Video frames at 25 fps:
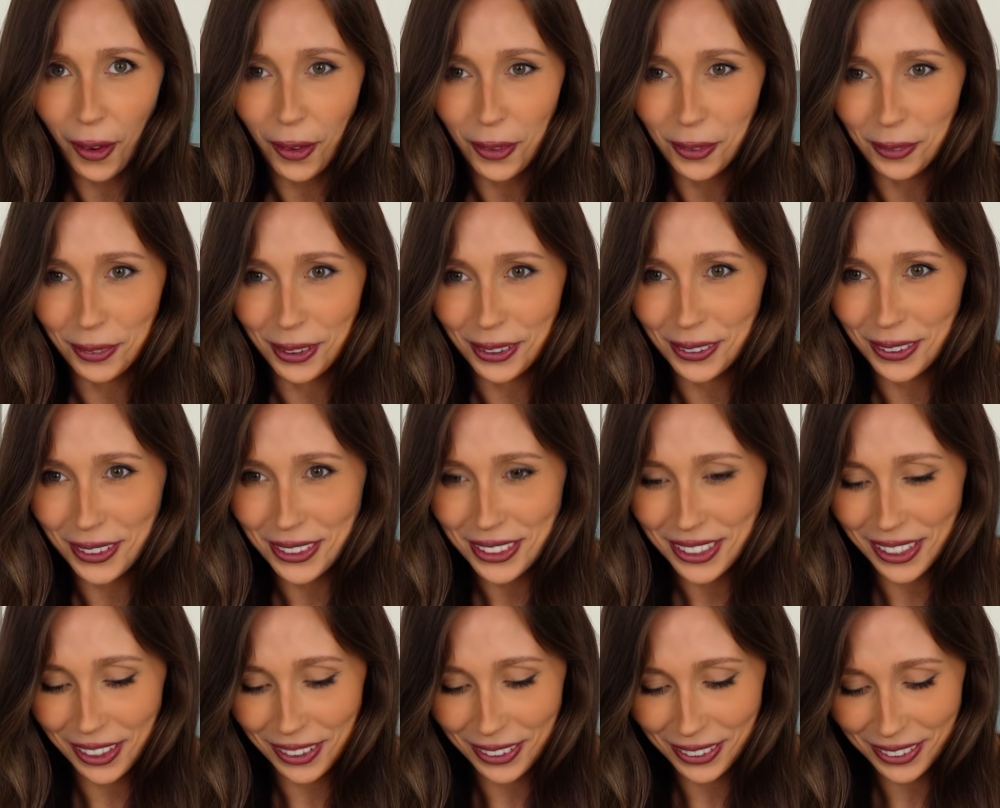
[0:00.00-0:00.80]
Oh my
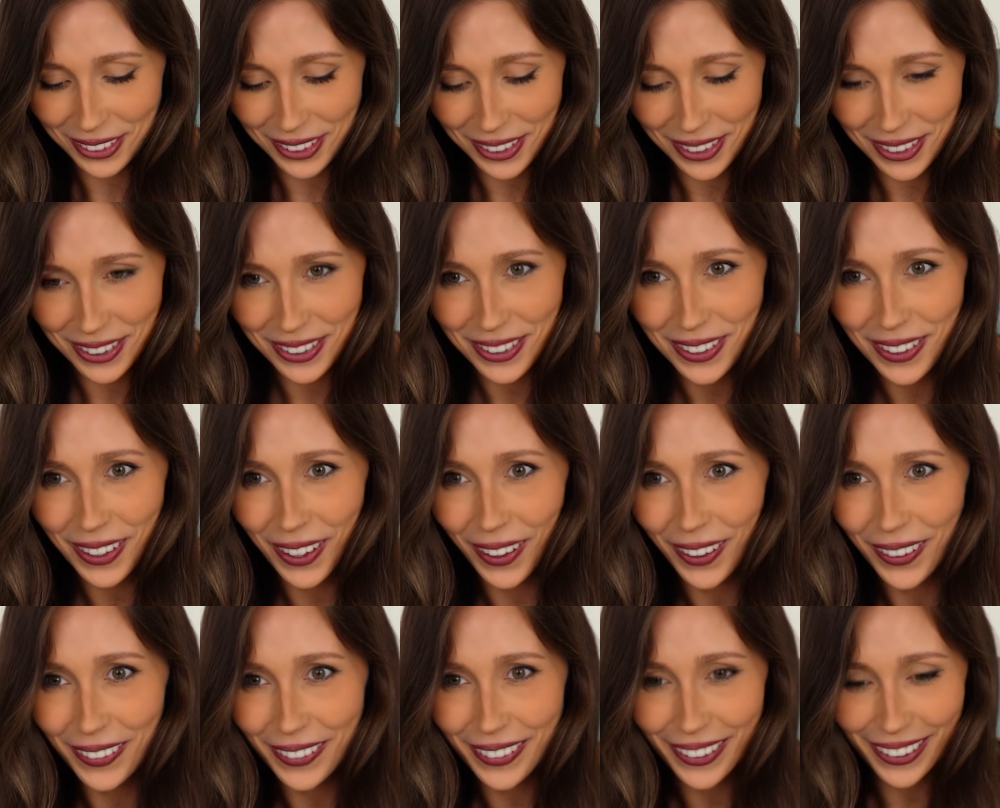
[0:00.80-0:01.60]
gosh, that looks
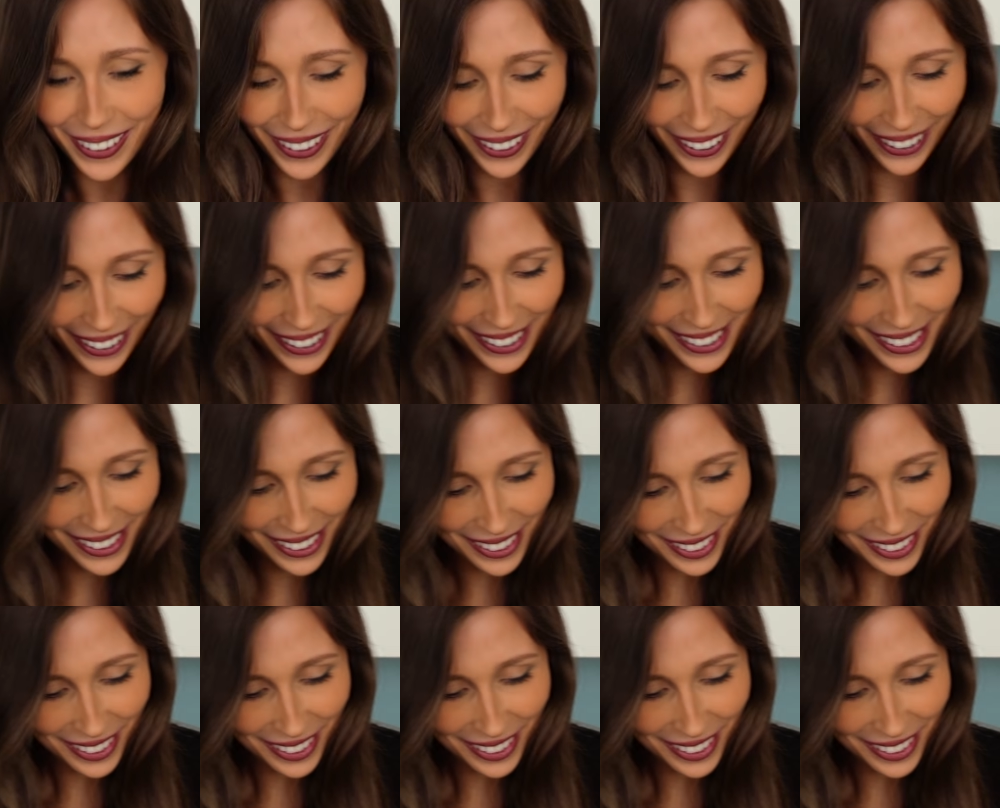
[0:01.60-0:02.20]
so good.